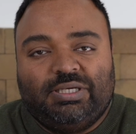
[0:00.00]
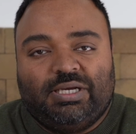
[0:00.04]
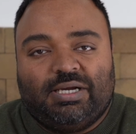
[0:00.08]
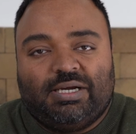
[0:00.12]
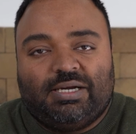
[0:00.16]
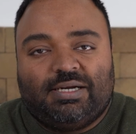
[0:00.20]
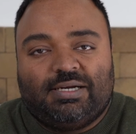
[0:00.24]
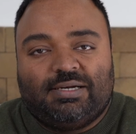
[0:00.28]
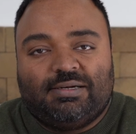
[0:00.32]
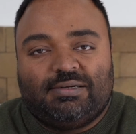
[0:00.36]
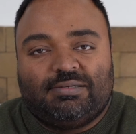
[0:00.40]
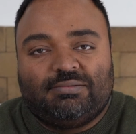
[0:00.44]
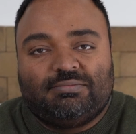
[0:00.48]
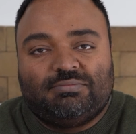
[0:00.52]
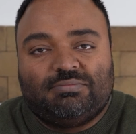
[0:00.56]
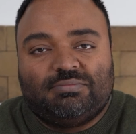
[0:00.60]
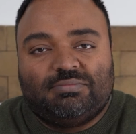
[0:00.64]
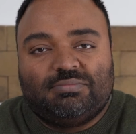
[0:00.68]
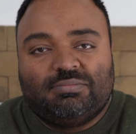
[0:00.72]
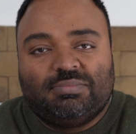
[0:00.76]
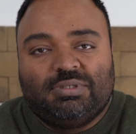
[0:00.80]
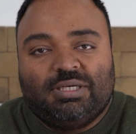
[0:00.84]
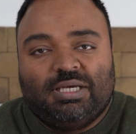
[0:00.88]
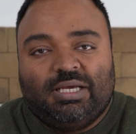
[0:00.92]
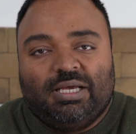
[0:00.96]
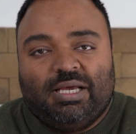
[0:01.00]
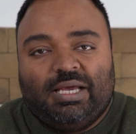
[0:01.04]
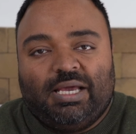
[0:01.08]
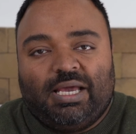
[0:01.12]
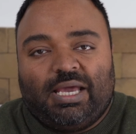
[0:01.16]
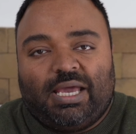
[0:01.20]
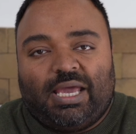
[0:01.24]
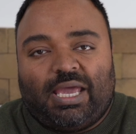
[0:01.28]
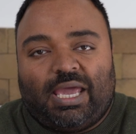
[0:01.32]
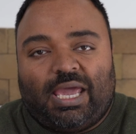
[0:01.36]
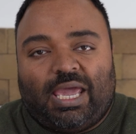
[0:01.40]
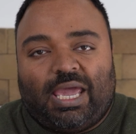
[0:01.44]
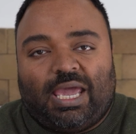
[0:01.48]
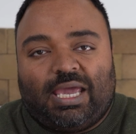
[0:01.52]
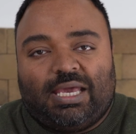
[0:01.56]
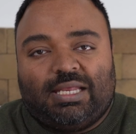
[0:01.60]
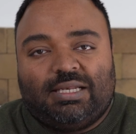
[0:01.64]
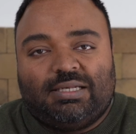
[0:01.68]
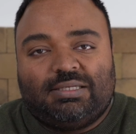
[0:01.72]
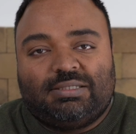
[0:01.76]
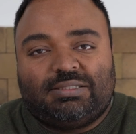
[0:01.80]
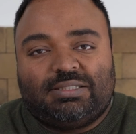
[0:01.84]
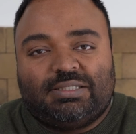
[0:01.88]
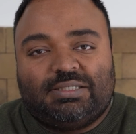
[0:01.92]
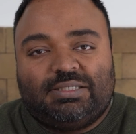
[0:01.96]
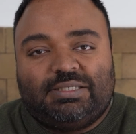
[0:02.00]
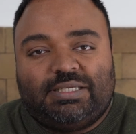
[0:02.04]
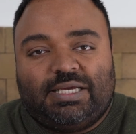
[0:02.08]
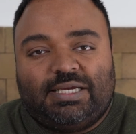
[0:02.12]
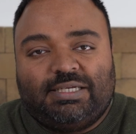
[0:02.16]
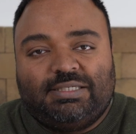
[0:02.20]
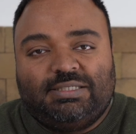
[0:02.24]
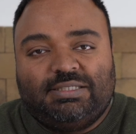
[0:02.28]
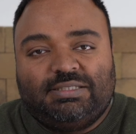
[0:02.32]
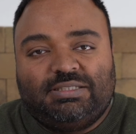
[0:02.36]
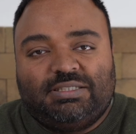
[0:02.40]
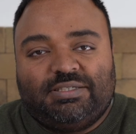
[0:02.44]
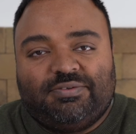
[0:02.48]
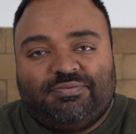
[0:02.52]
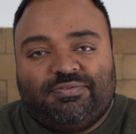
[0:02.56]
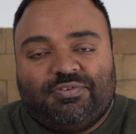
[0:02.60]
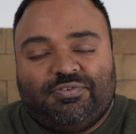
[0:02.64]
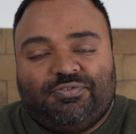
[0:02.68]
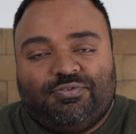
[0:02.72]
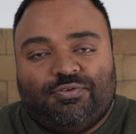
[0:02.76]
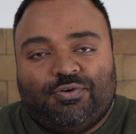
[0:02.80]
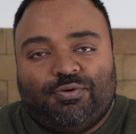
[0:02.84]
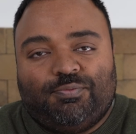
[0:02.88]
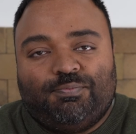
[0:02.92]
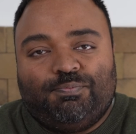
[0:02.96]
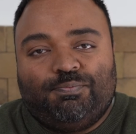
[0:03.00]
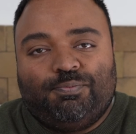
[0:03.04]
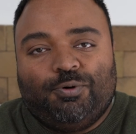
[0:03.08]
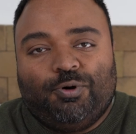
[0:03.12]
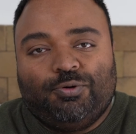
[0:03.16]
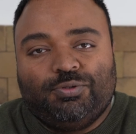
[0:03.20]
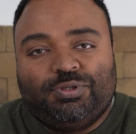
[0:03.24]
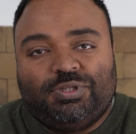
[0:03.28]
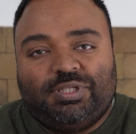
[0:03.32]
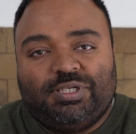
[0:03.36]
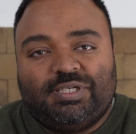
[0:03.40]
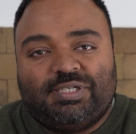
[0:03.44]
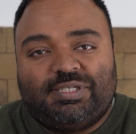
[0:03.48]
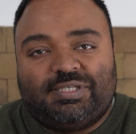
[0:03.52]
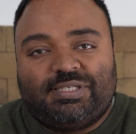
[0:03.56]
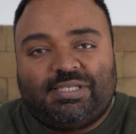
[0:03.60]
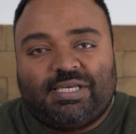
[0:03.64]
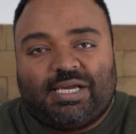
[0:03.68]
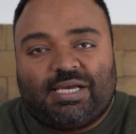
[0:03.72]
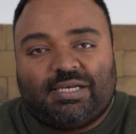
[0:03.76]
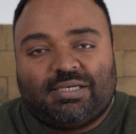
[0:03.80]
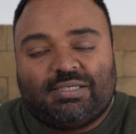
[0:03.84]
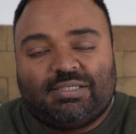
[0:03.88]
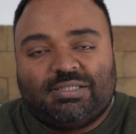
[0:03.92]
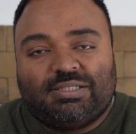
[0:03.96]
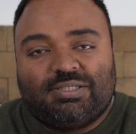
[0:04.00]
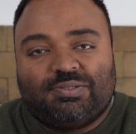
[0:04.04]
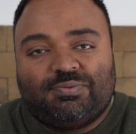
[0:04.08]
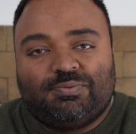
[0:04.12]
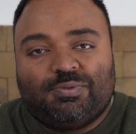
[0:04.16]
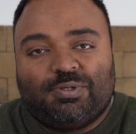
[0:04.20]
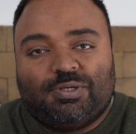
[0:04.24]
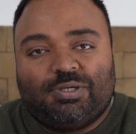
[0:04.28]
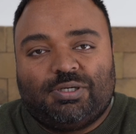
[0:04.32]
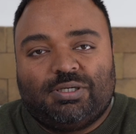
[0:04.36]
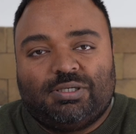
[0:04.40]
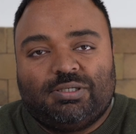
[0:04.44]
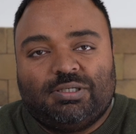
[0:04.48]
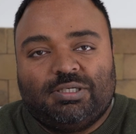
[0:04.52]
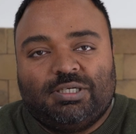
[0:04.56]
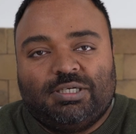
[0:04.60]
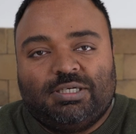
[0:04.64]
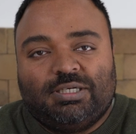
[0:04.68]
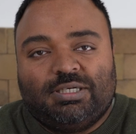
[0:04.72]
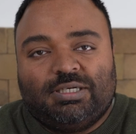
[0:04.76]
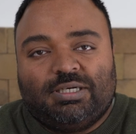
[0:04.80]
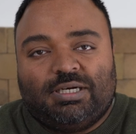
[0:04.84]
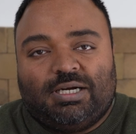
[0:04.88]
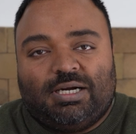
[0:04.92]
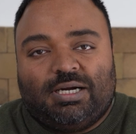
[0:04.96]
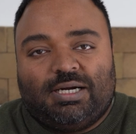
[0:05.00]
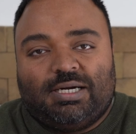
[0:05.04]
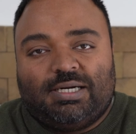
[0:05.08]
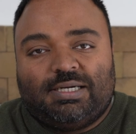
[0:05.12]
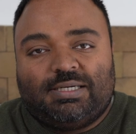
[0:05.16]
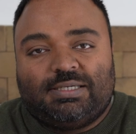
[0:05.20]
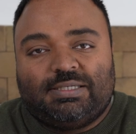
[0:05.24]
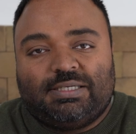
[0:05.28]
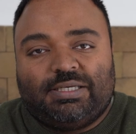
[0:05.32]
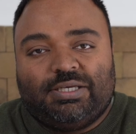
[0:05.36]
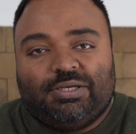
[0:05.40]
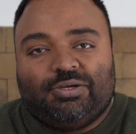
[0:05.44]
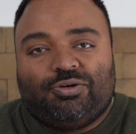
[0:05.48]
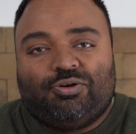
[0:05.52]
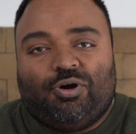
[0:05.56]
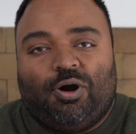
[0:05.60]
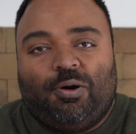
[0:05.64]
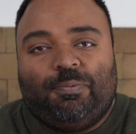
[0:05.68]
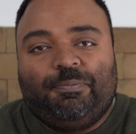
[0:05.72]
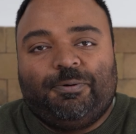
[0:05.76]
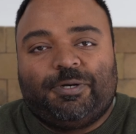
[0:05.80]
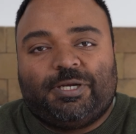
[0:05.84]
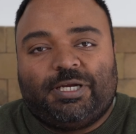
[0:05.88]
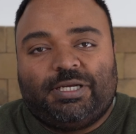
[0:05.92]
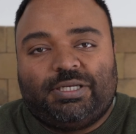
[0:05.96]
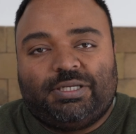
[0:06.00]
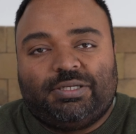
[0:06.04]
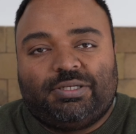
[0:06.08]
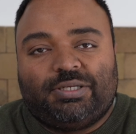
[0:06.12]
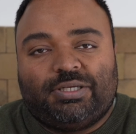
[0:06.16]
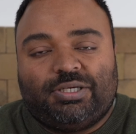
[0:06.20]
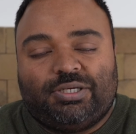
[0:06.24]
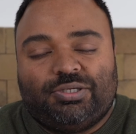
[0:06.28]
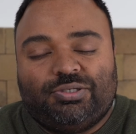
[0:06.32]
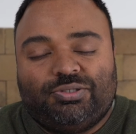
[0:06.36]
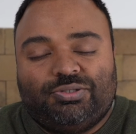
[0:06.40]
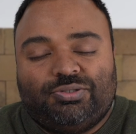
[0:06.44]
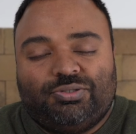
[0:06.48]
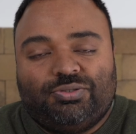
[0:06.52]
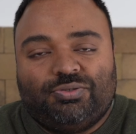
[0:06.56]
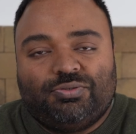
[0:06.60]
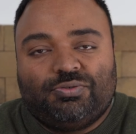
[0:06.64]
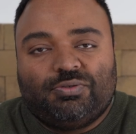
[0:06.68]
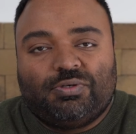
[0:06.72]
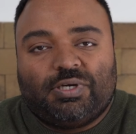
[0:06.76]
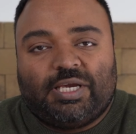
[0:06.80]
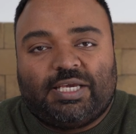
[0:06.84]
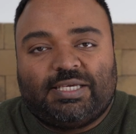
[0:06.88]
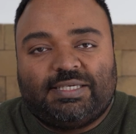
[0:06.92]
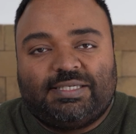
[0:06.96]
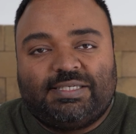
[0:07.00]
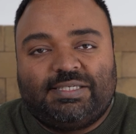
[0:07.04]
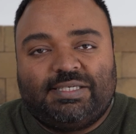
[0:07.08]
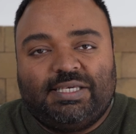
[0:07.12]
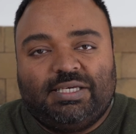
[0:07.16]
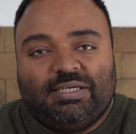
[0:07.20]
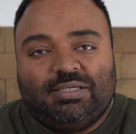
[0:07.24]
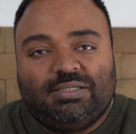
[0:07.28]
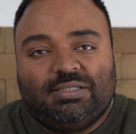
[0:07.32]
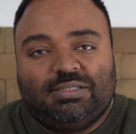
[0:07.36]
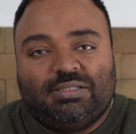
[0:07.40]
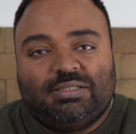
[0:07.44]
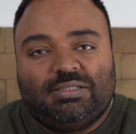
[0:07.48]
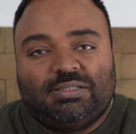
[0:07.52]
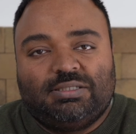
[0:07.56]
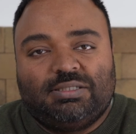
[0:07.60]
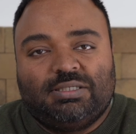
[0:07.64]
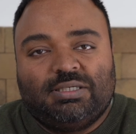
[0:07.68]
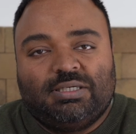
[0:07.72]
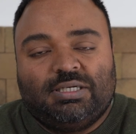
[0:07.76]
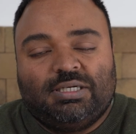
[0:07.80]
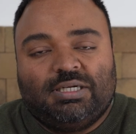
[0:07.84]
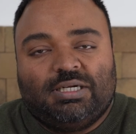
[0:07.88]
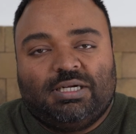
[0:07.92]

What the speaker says: And in 1974, both these standards were incorporated into a single